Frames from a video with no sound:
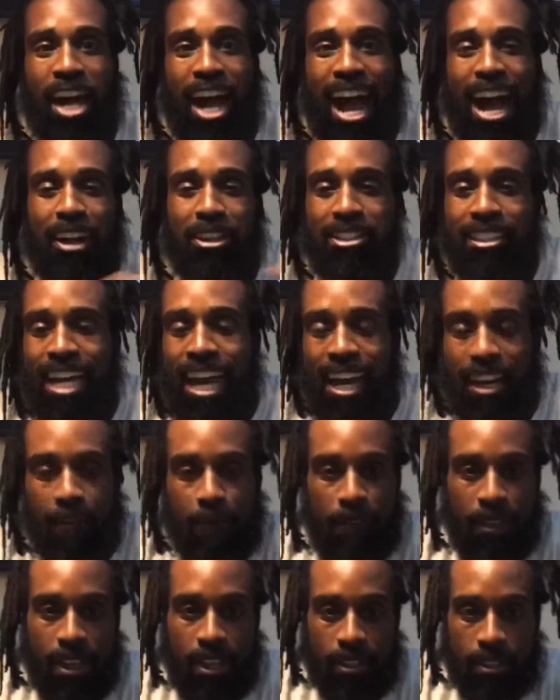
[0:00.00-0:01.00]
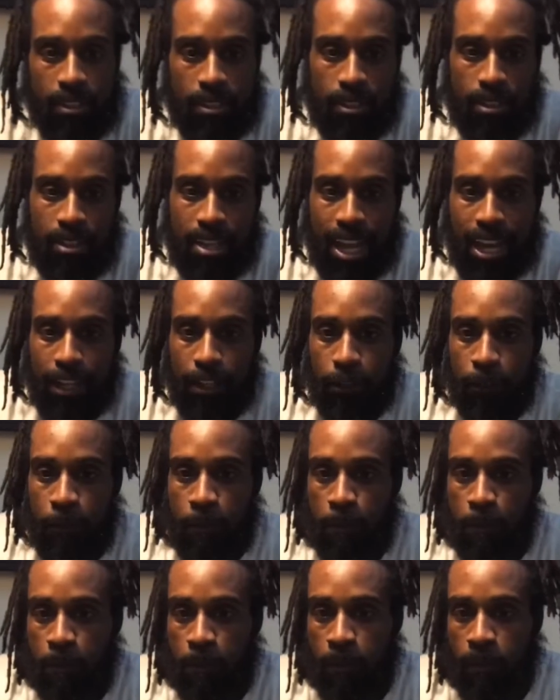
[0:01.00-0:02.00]
outside events, Tiger
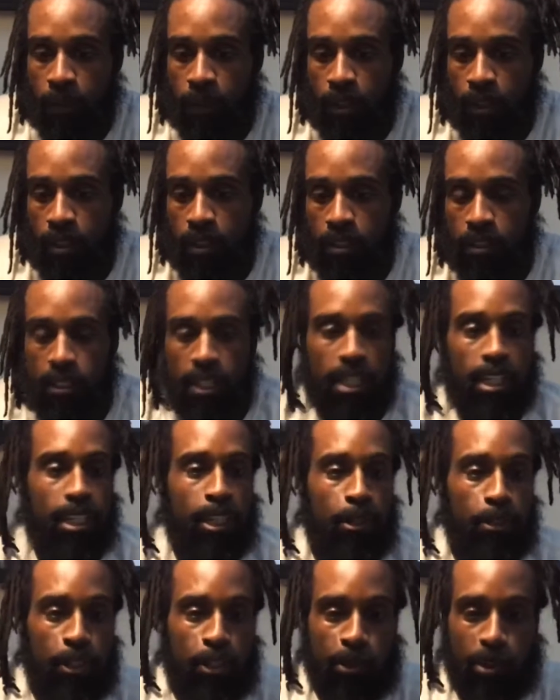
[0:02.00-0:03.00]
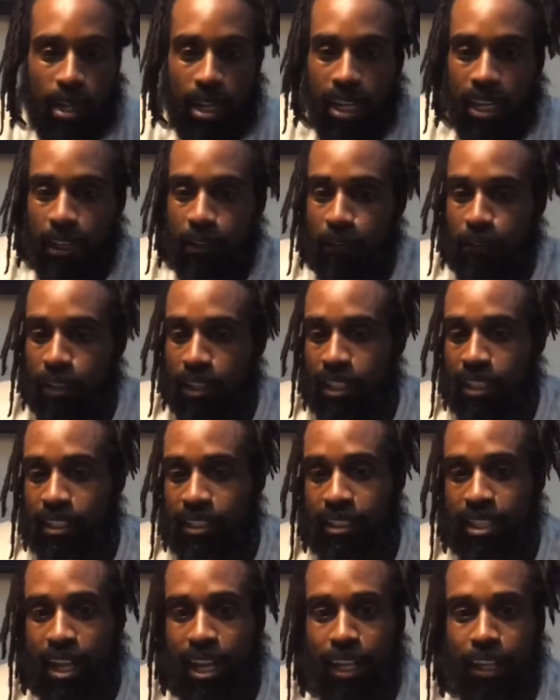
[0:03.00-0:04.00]
cheated on his wife.
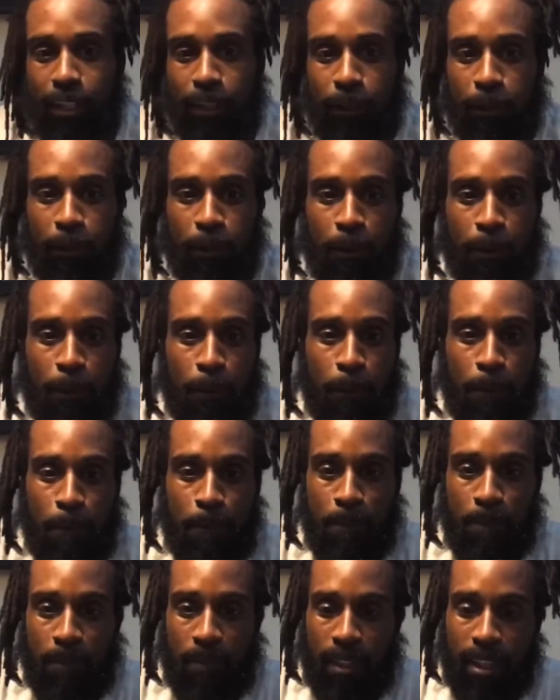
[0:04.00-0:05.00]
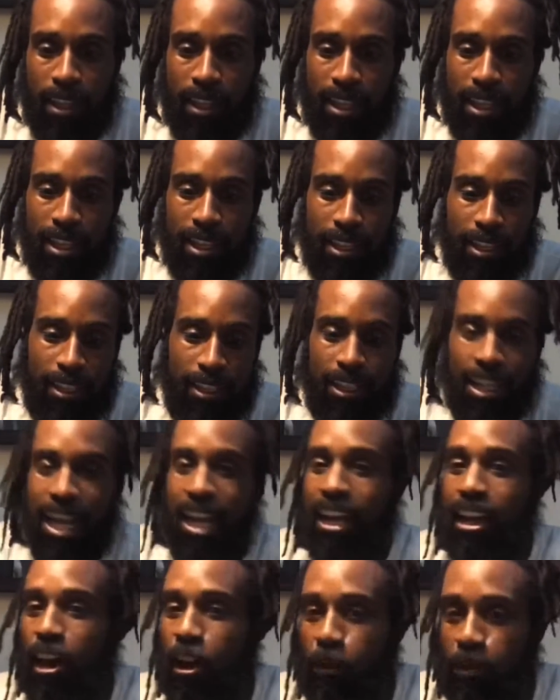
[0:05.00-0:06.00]
Tiger
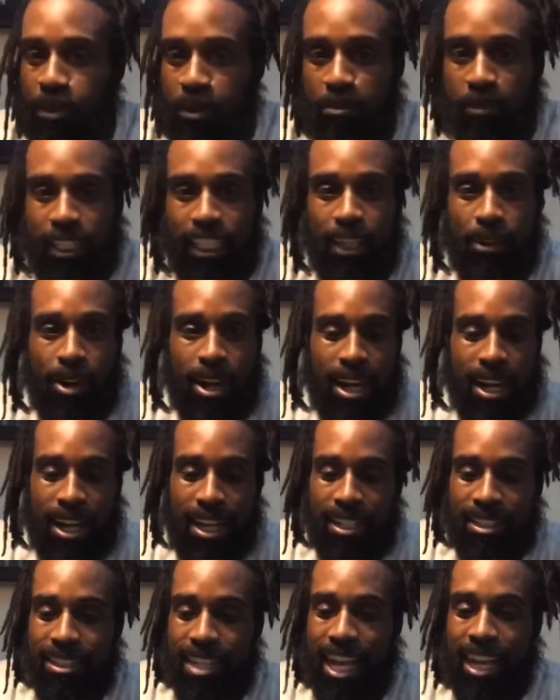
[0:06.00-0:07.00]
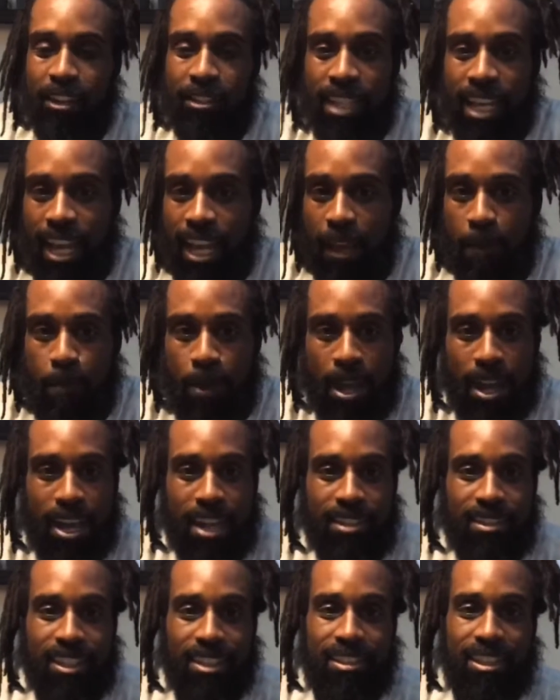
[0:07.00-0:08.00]
got caught with some DUIs. Tiger dad
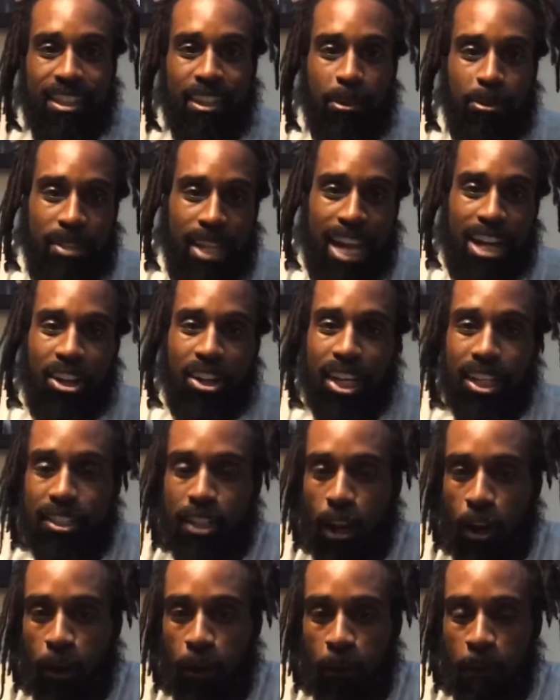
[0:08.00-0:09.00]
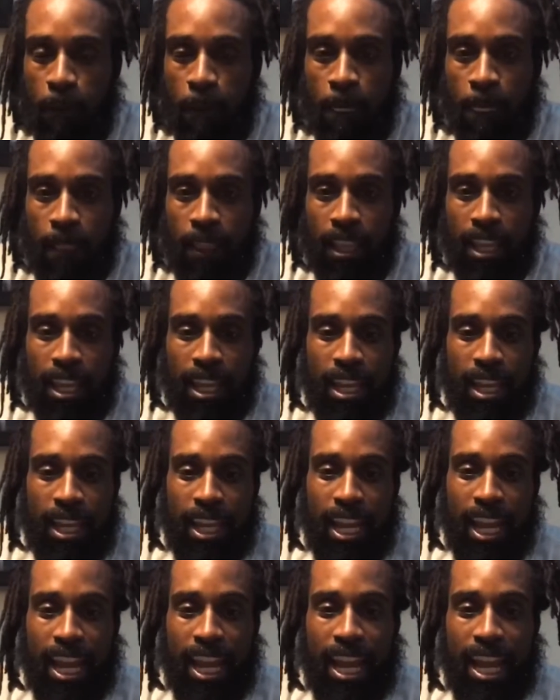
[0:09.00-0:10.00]
passed. Next thing you know, Tiger gets hurt,
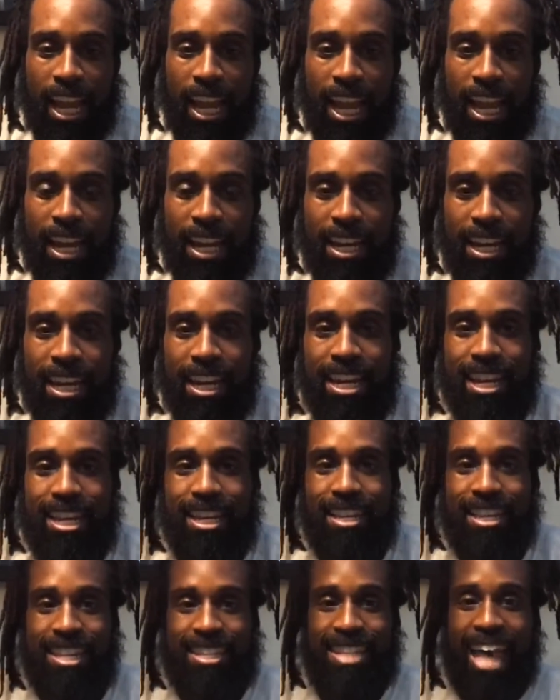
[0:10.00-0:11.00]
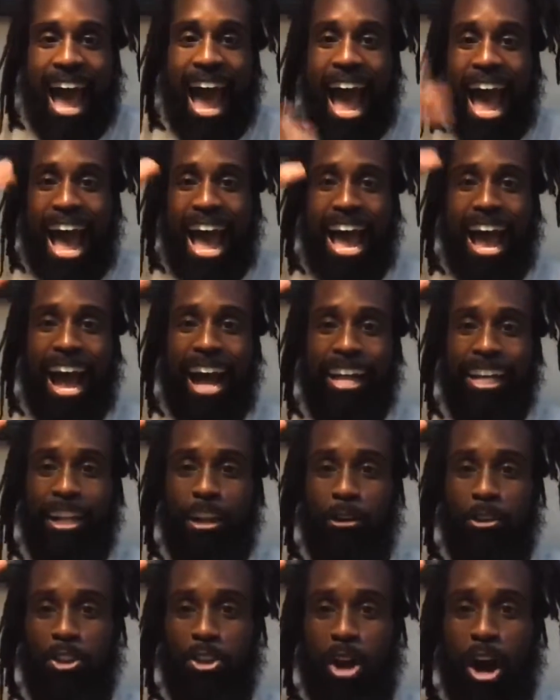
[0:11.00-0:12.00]
and this high
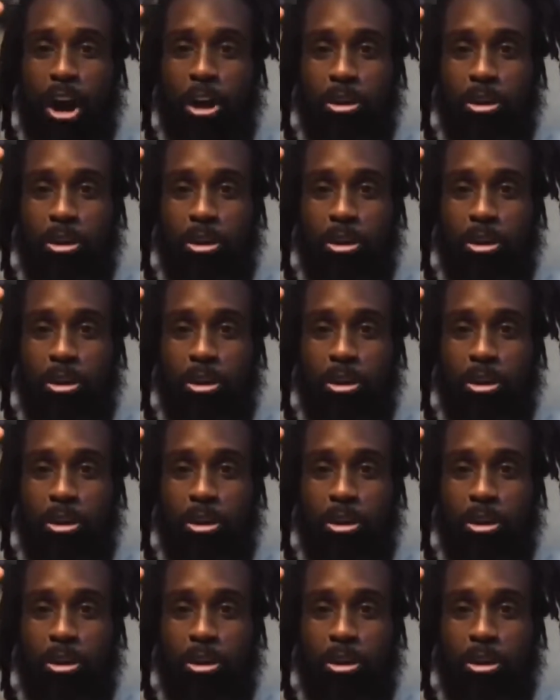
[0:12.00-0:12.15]
goes to an